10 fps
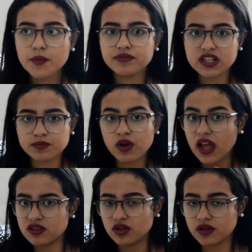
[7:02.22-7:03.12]
This book
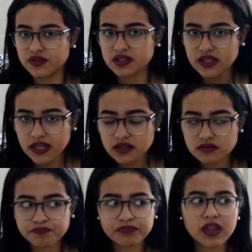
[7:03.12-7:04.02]
had none of these things.
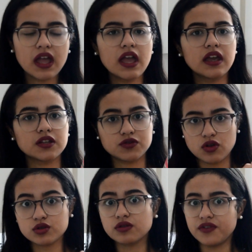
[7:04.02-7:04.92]
It was
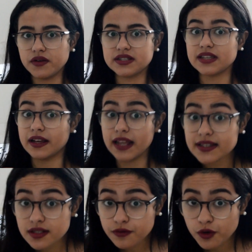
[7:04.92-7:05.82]
also very
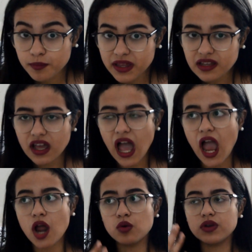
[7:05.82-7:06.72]
stagnating for me.
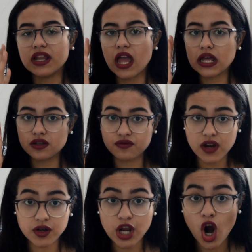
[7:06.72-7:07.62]
I really had a
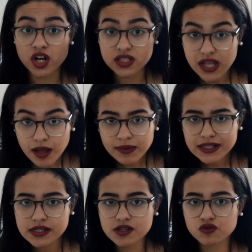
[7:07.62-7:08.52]
very hard time
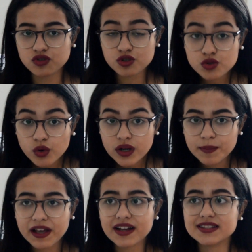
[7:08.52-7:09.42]
getting into the story
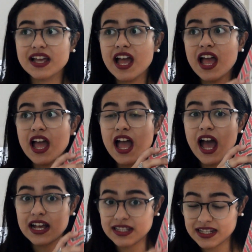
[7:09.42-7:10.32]
because,
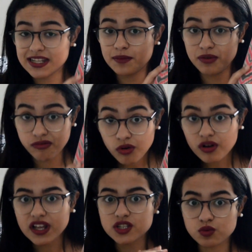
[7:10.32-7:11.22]
as I said
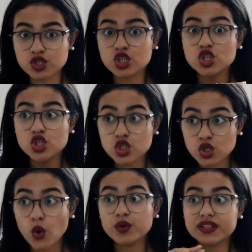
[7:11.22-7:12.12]
before, it was
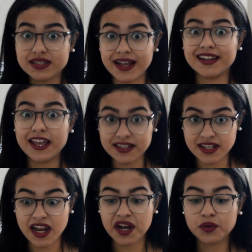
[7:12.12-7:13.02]
so
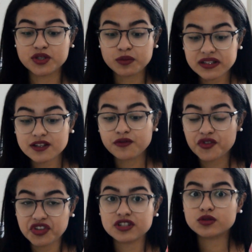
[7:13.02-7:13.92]
stagnating, and I was waiting for
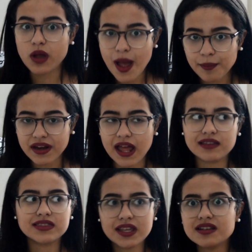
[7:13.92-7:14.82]
things to happen,
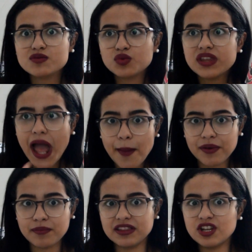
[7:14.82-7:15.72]
and things would
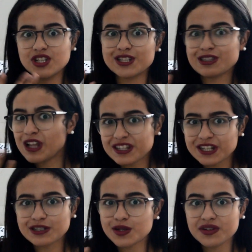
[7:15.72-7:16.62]
happen, but they're just not
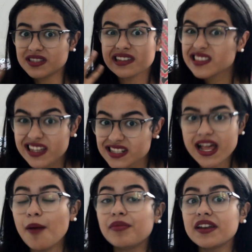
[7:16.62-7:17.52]
interesting things
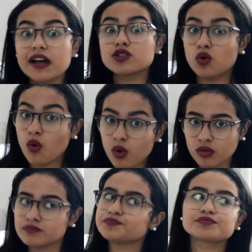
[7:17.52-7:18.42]
happening at all.